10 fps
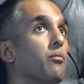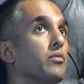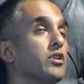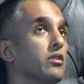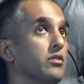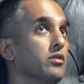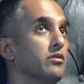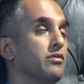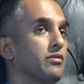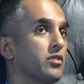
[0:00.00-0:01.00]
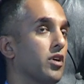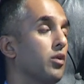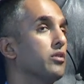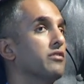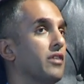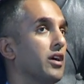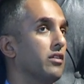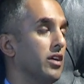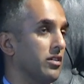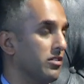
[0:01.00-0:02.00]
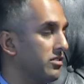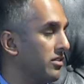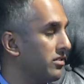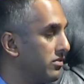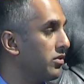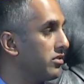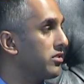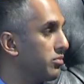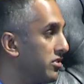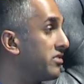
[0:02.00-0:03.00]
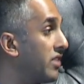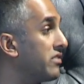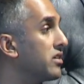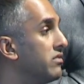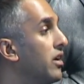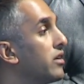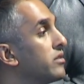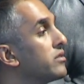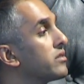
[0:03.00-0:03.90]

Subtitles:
you've codified like the sense of ownership with these 5 key values.